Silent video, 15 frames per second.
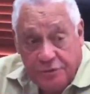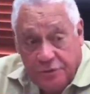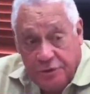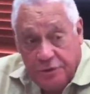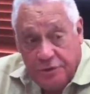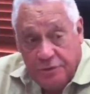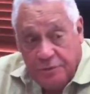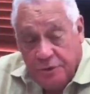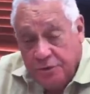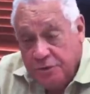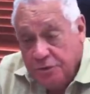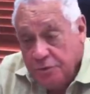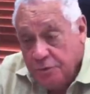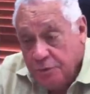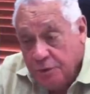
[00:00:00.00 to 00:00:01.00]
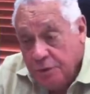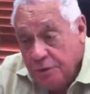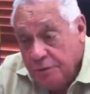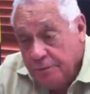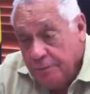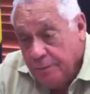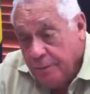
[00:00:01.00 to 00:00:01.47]
call it what you will,
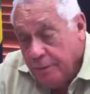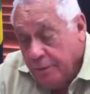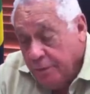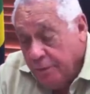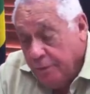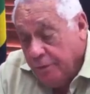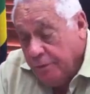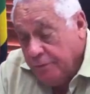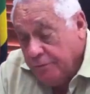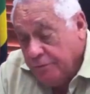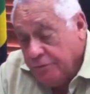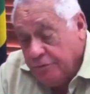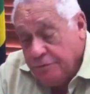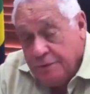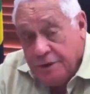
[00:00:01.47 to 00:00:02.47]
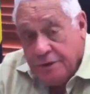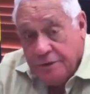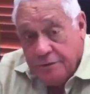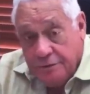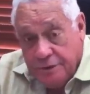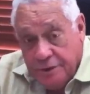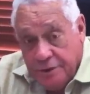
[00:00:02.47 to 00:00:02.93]
of the
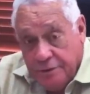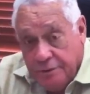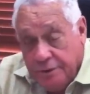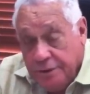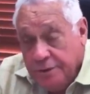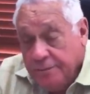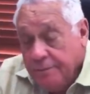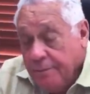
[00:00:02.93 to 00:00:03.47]
Jamaica Railway,